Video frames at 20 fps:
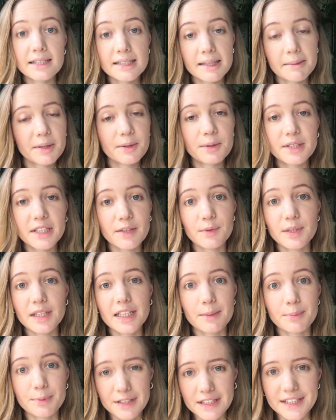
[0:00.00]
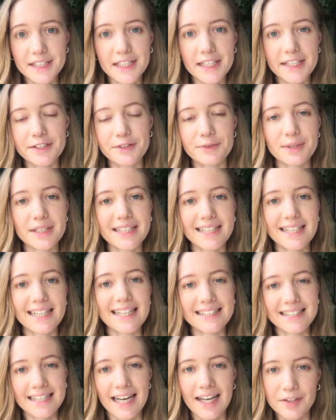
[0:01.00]
Something which I really appreciated reading it
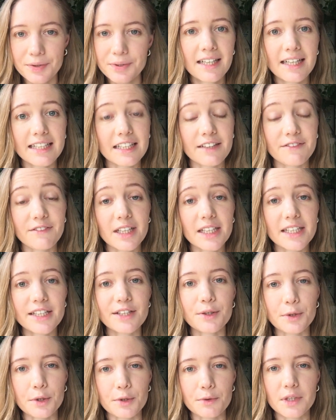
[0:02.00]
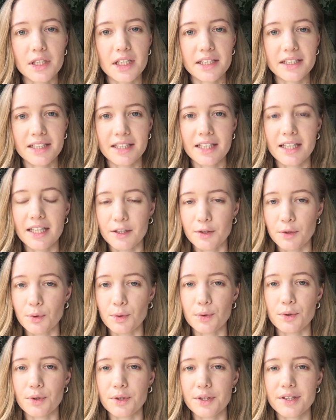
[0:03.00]
as an adult is I felt like the author really didn't
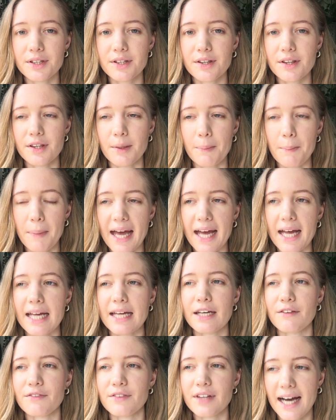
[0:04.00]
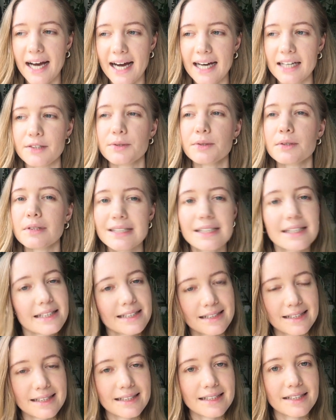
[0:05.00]
ignore the pain of the adults that
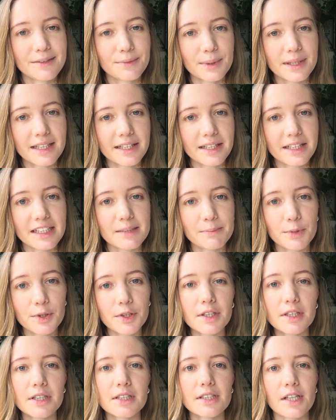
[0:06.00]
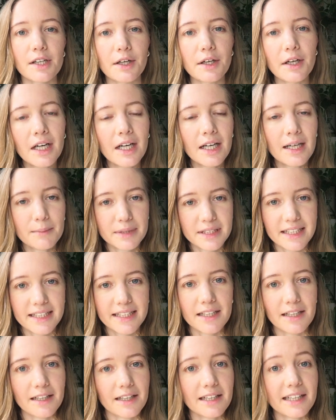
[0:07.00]
existed within this book. So
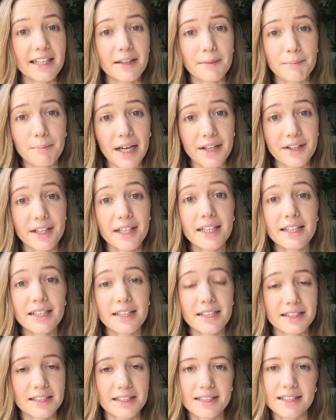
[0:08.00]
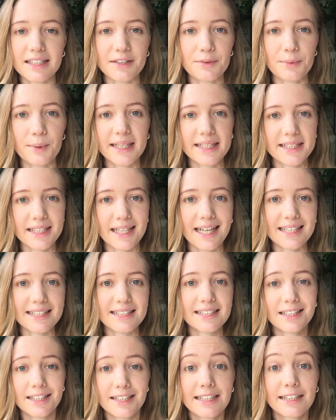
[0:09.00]
particularly the mother, there's a scene where she has
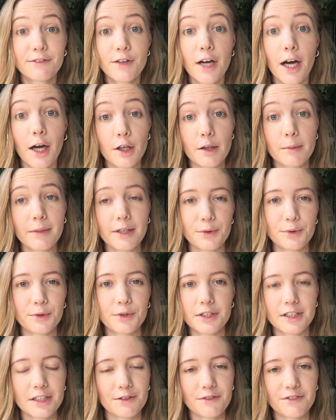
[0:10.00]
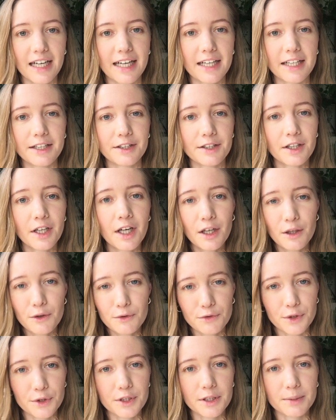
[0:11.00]
to leave home in order to find
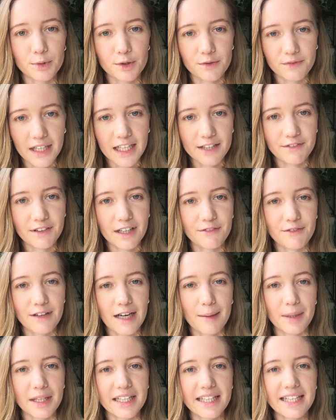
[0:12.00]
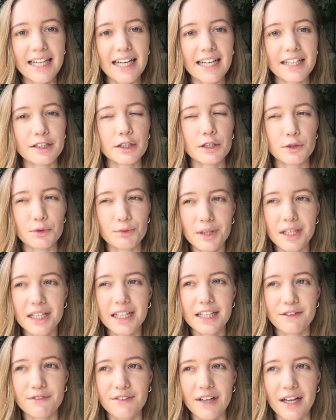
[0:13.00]
food and provide for her family, and you
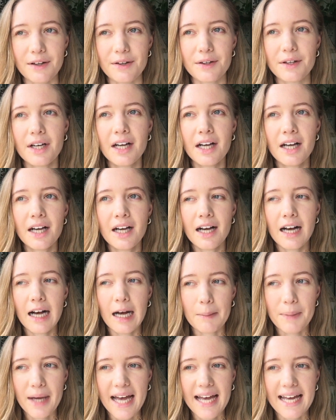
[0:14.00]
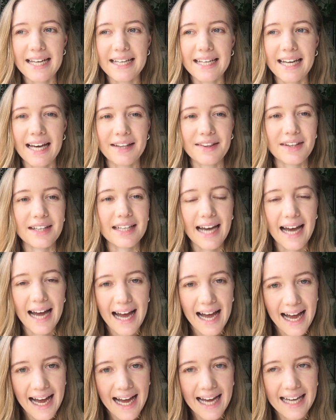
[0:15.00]
really felt her pain and the
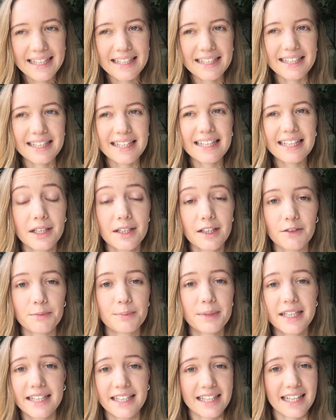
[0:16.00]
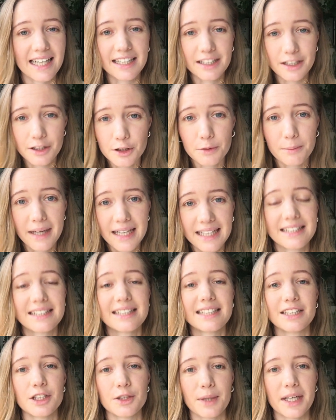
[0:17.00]
agony of being in that inhumane
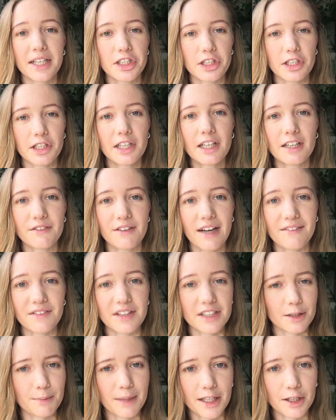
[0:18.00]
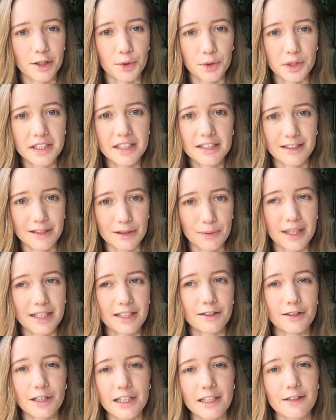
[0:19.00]
situation of having to make a choice as to whether
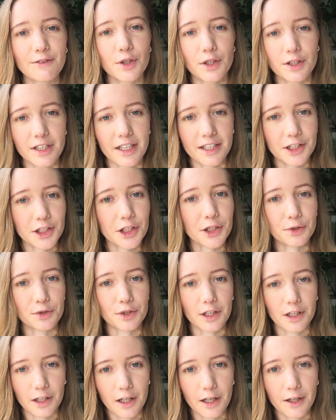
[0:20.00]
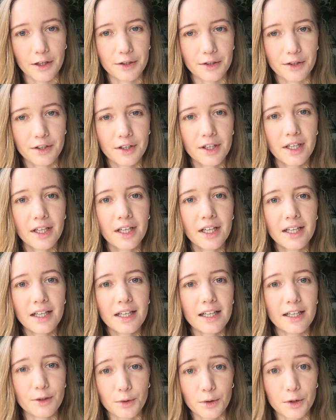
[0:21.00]
you leave your young children alone
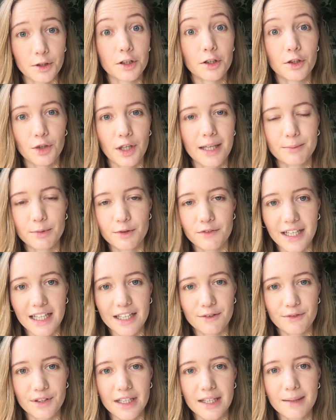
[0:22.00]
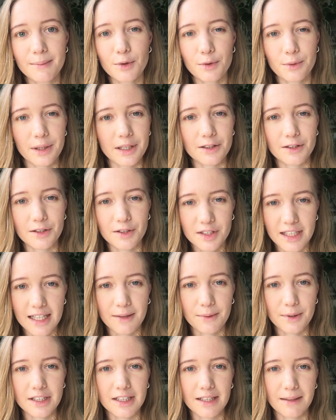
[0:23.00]
in order to try and provide for them or whether you stay
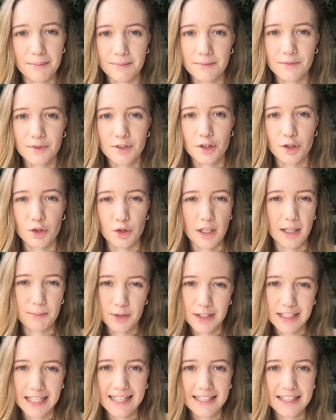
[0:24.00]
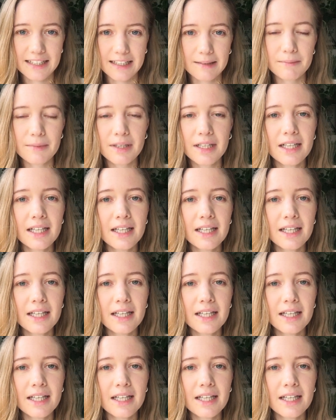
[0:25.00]
with them to try and protect them.